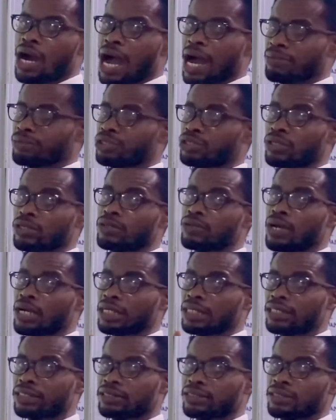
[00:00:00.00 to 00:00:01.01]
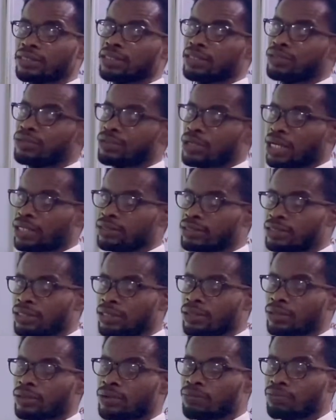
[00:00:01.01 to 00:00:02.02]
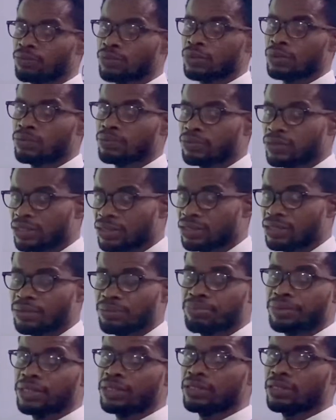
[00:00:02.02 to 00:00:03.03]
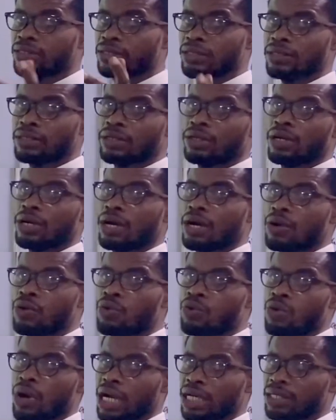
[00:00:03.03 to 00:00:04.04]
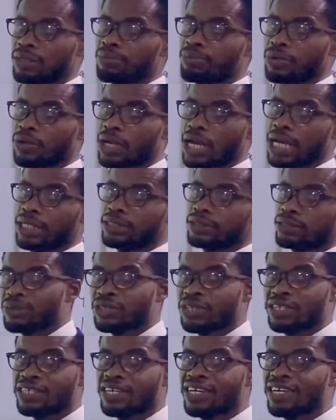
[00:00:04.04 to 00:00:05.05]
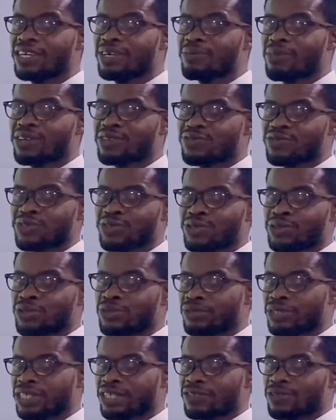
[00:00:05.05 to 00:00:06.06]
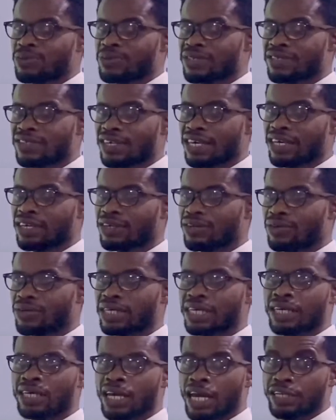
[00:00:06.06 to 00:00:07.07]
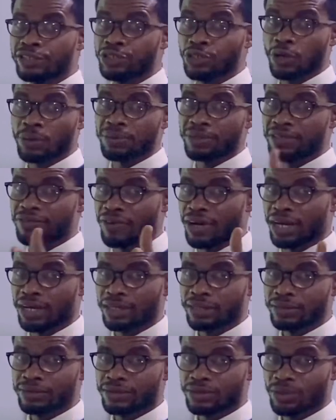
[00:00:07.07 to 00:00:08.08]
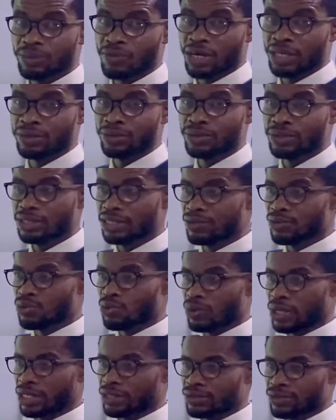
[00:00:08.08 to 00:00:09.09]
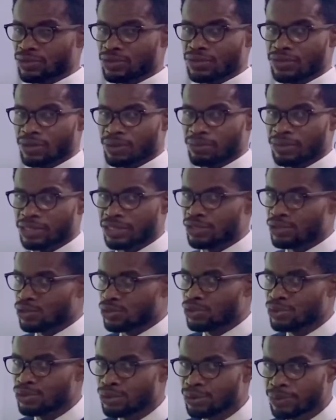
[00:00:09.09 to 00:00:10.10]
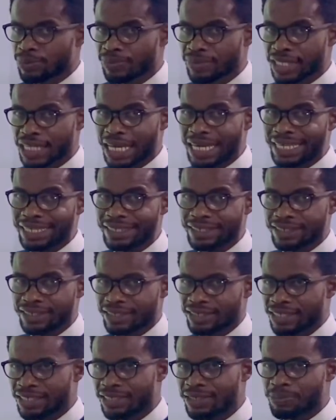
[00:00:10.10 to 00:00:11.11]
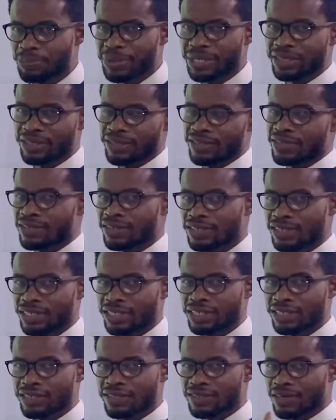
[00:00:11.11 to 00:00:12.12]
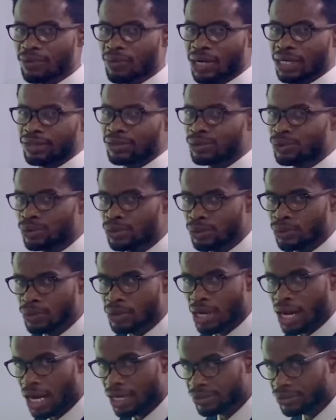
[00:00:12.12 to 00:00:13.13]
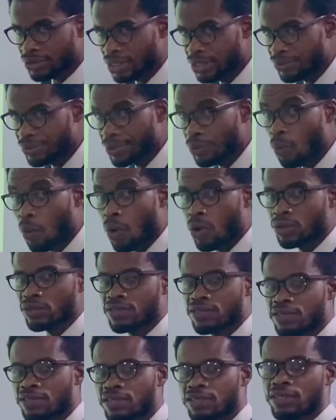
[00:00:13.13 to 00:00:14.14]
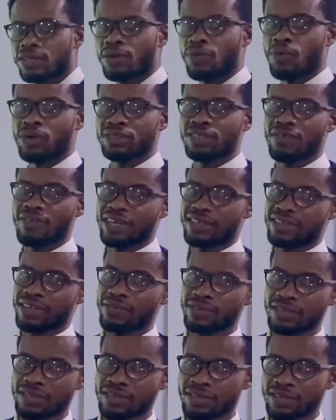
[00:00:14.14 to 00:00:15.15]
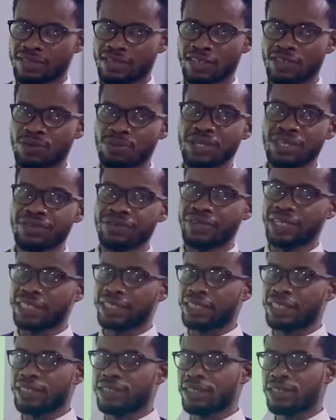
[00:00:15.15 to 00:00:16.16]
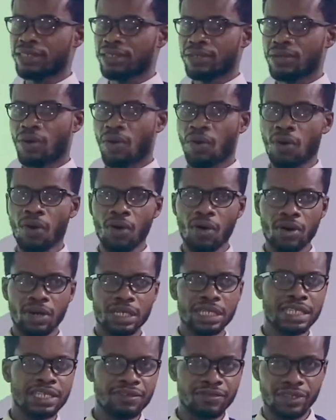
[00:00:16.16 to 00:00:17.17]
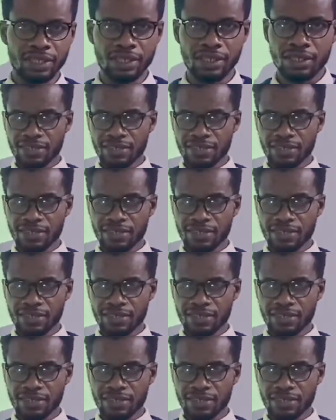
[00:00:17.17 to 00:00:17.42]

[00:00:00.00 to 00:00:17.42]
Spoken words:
I'm sure you are guessing and you can tell simply who an employer is. I'm sure in a layman's view, you just be saying, okay, a job giver, someone who gives work to somebody to do and he pays. He is the one who actually rewards whatever services is being rendered or given.